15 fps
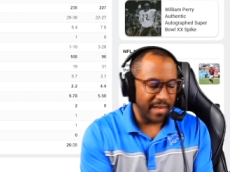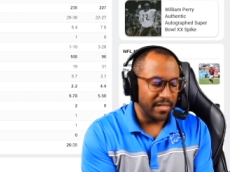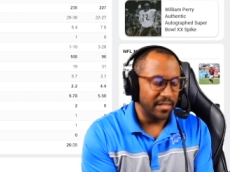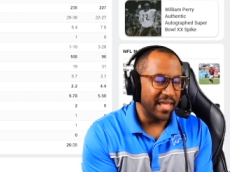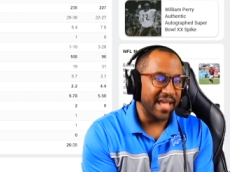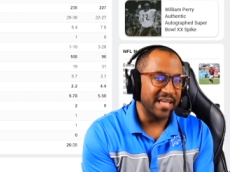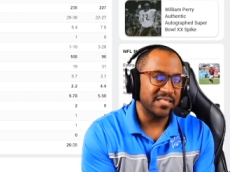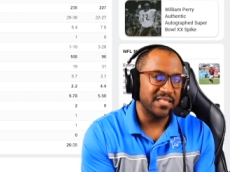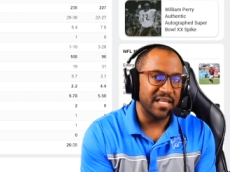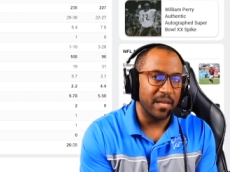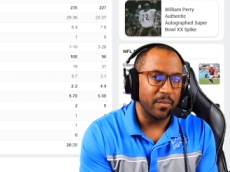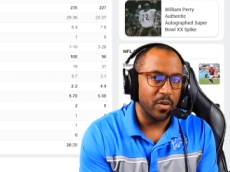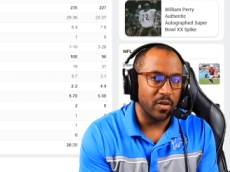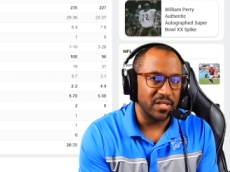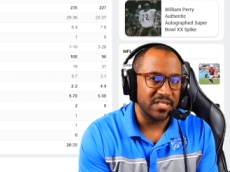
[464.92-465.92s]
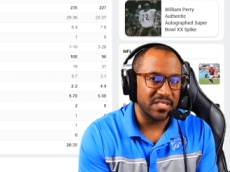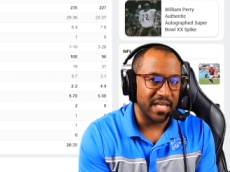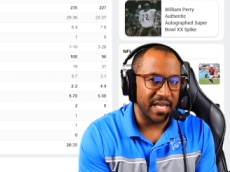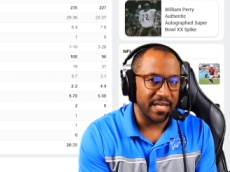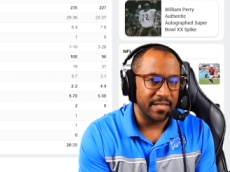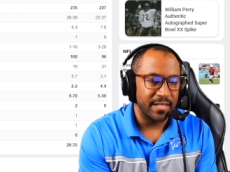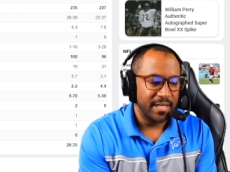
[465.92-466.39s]
And the last thing I'm going to
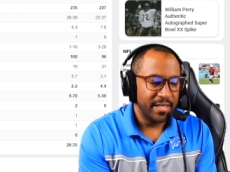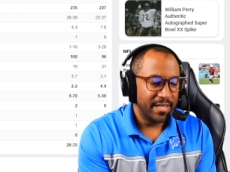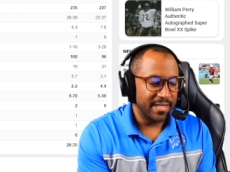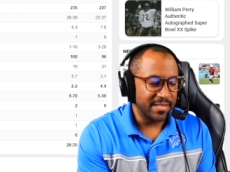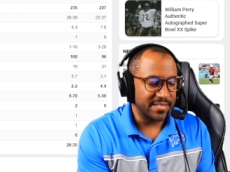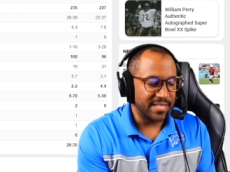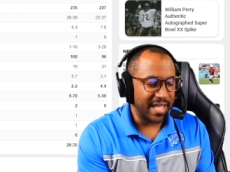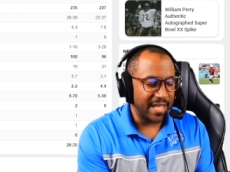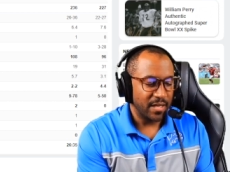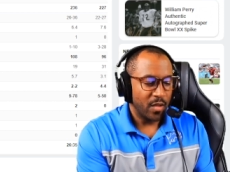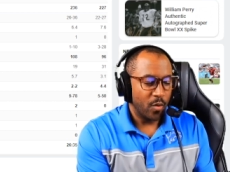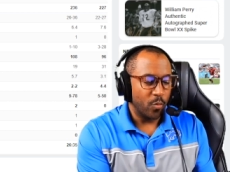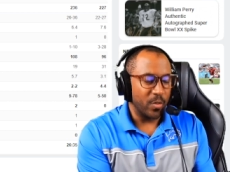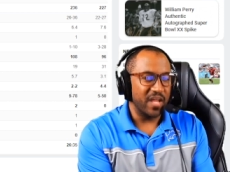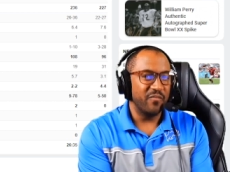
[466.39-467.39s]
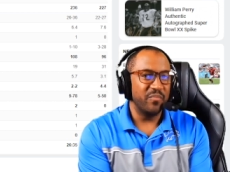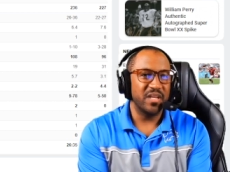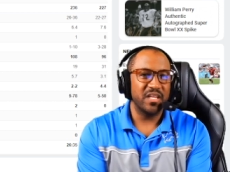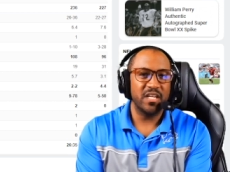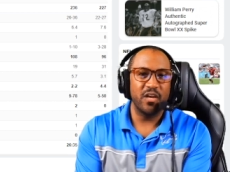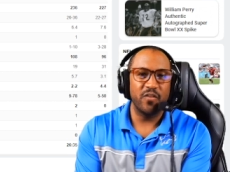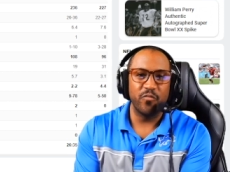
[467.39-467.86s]
say is that we have
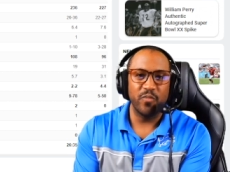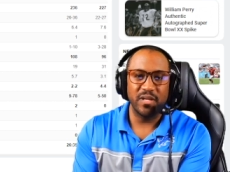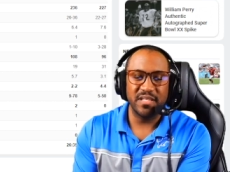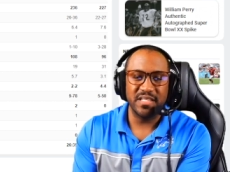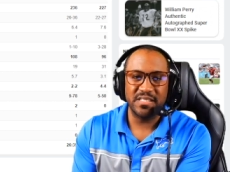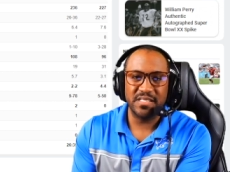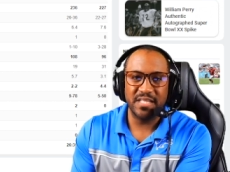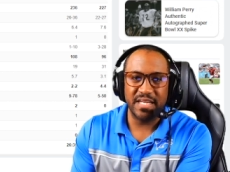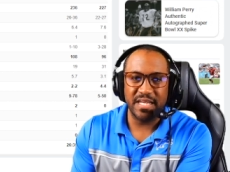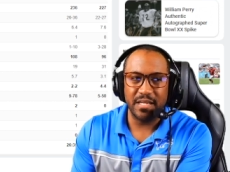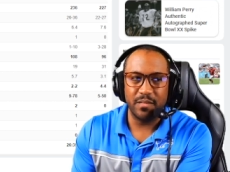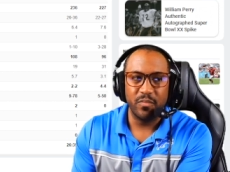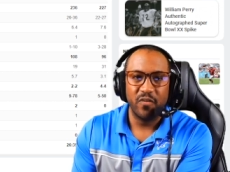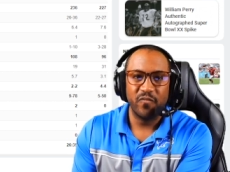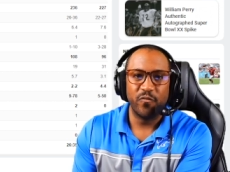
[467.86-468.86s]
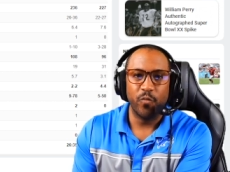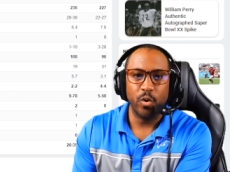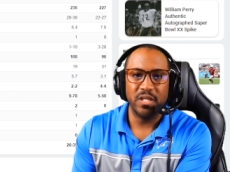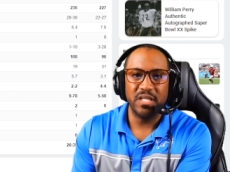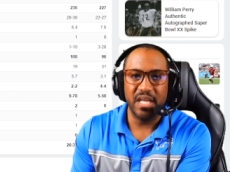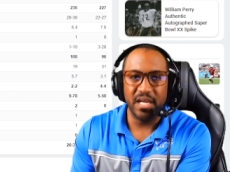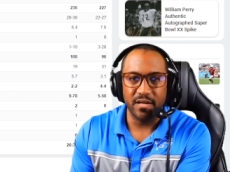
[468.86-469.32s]
been covering this team
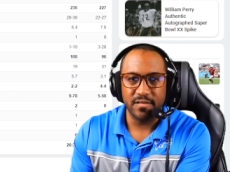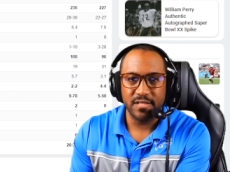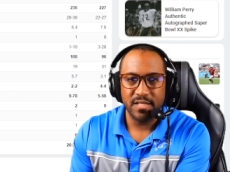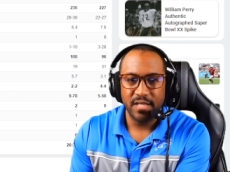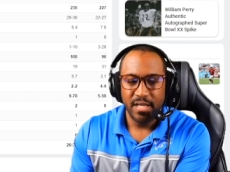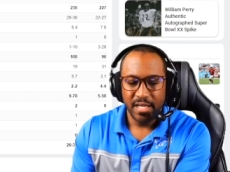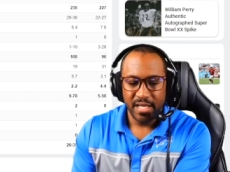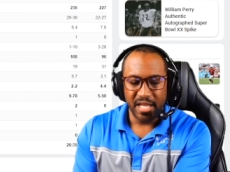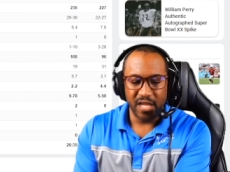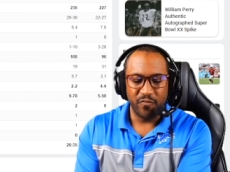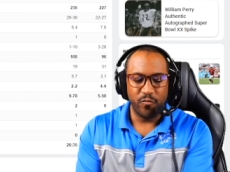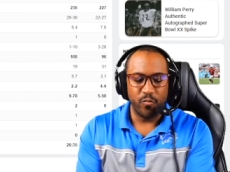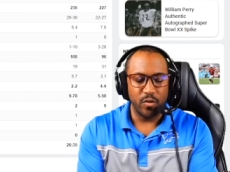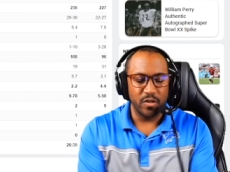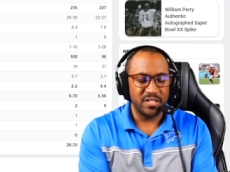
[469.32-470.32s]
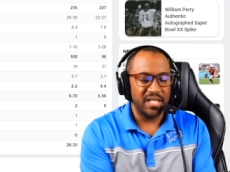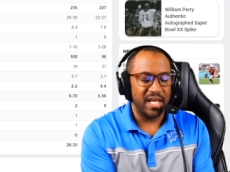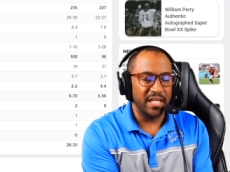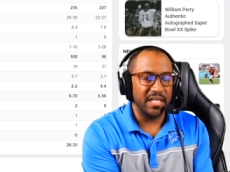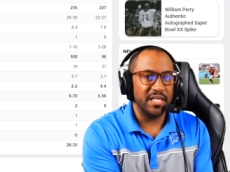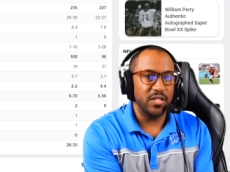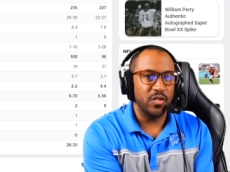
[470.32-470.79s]
for years. If we're
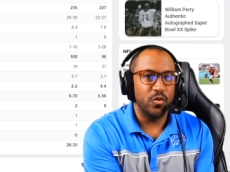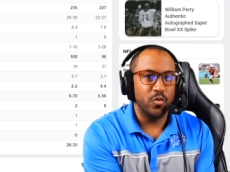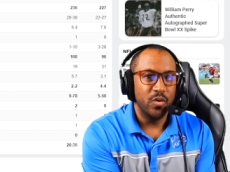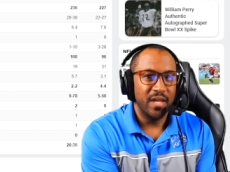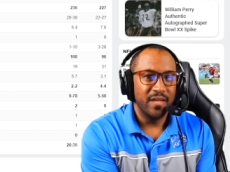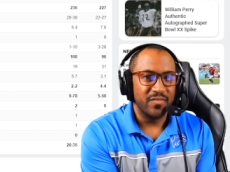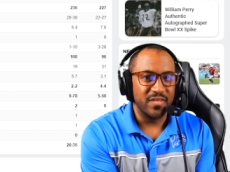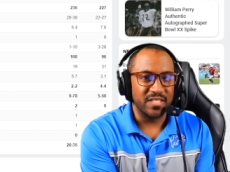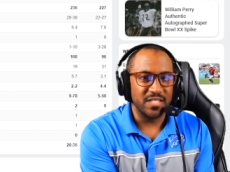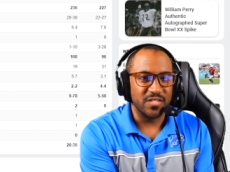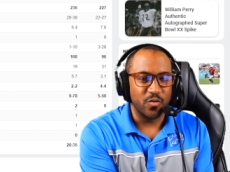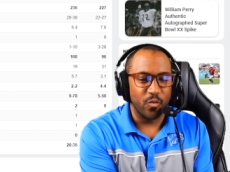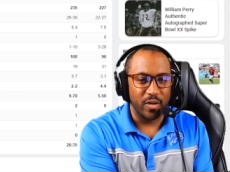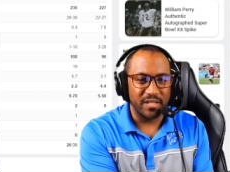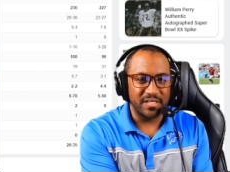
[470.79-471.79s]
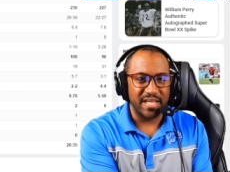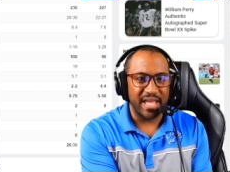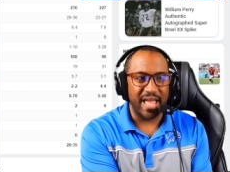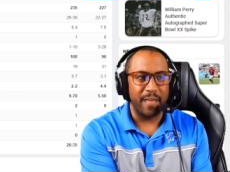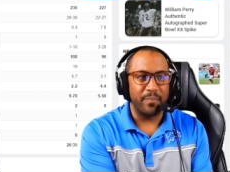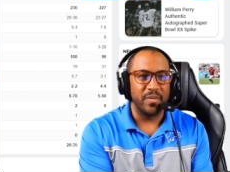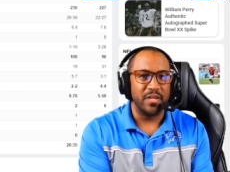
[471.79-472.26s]
telling you this is going
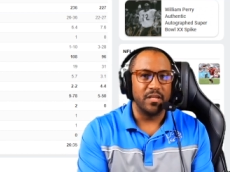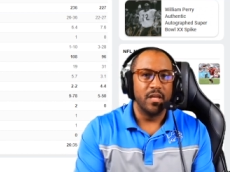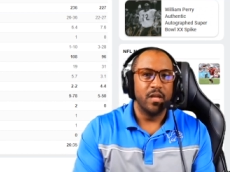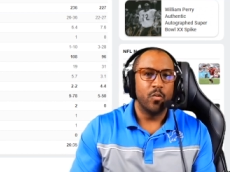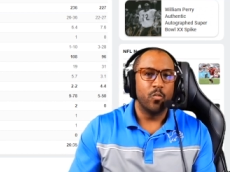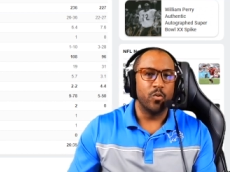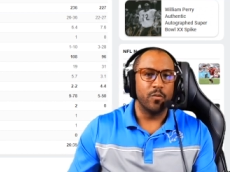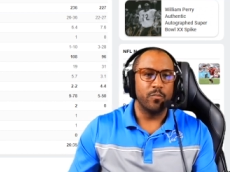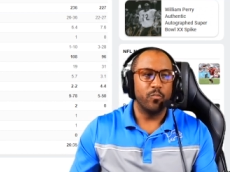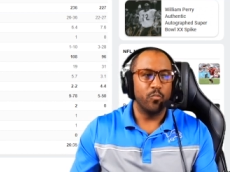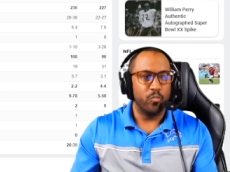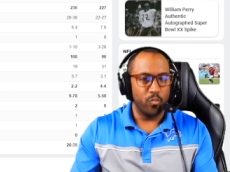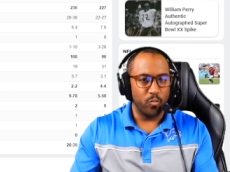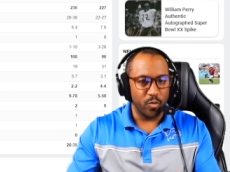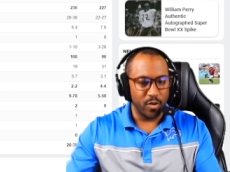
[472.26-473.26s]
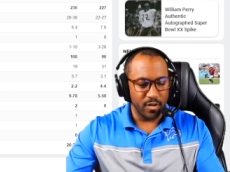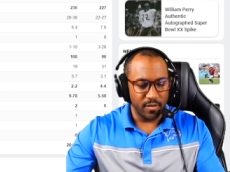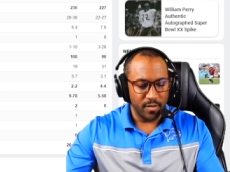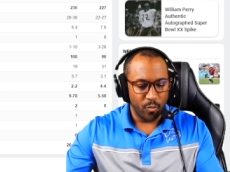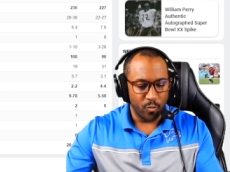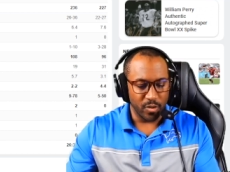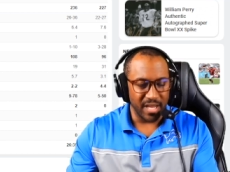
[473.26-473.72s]
to happen, we're
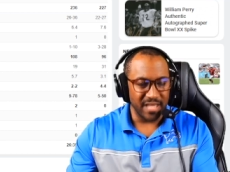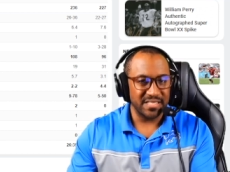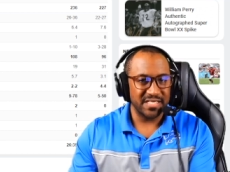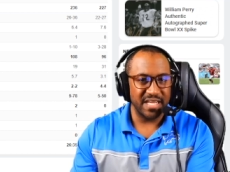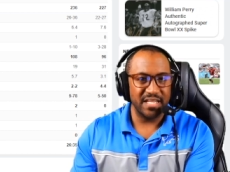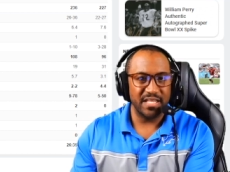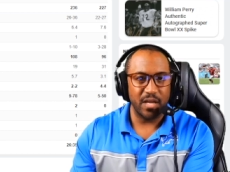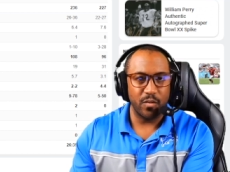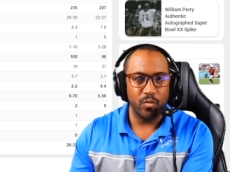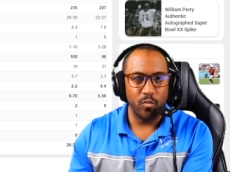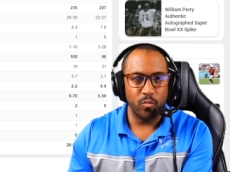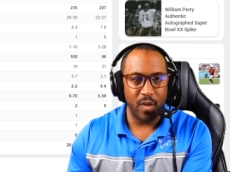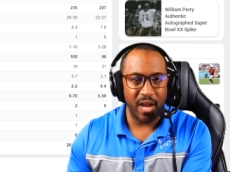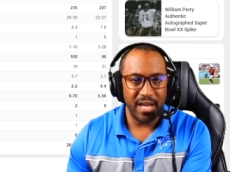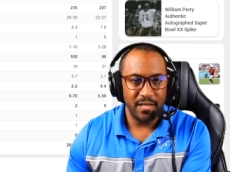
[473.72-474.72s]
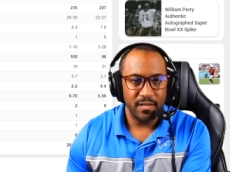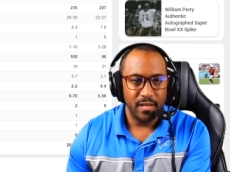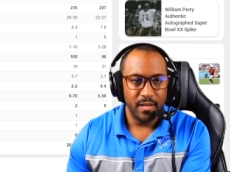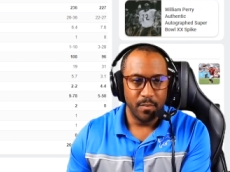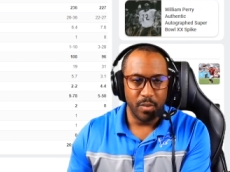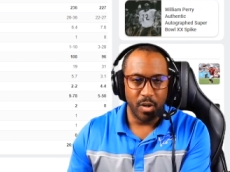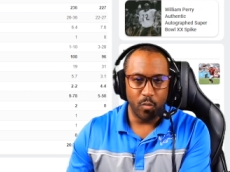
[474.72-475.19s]
we're we're not saying that we're right,
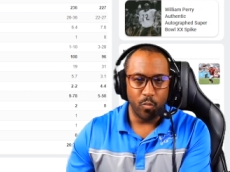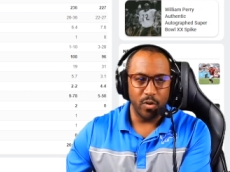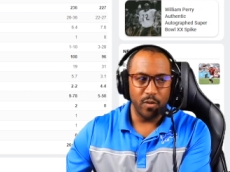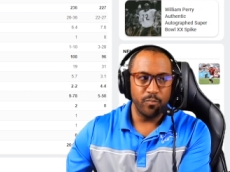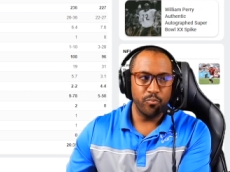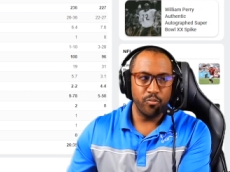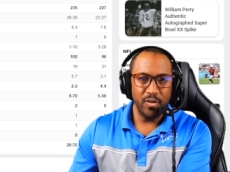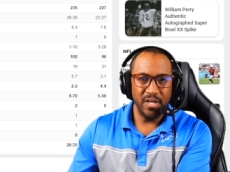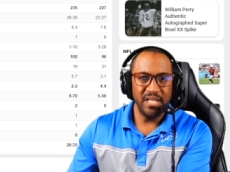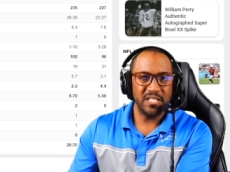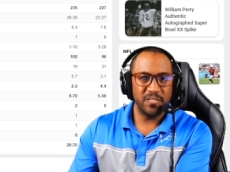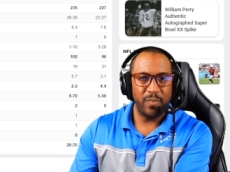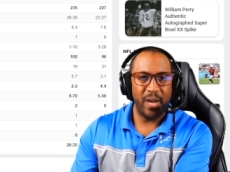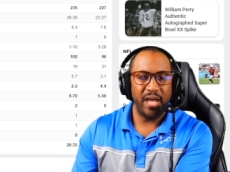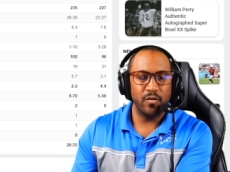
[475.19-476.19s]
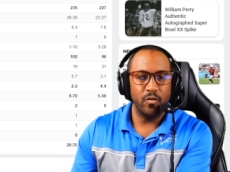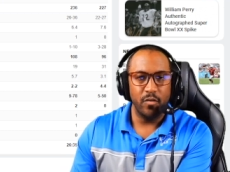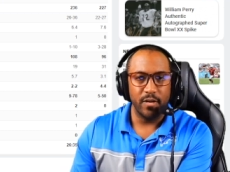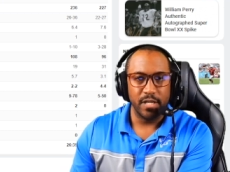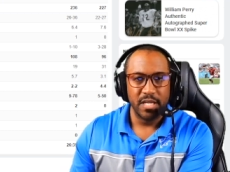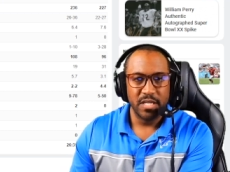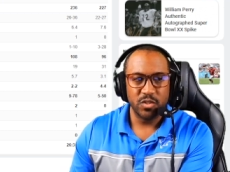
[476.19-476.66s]
but we're pretty spot
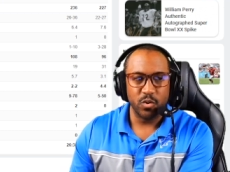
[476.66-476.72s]
on.